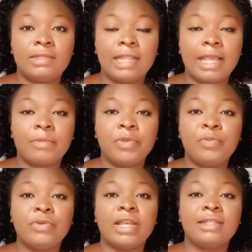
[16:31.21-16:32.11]
like,
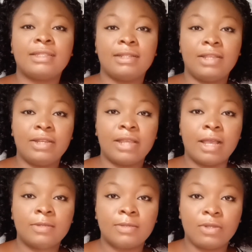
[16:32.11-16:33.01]
people get to learn
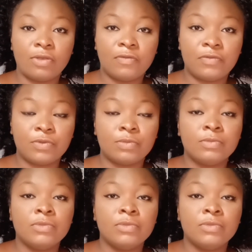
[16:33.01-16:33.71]
how to love you.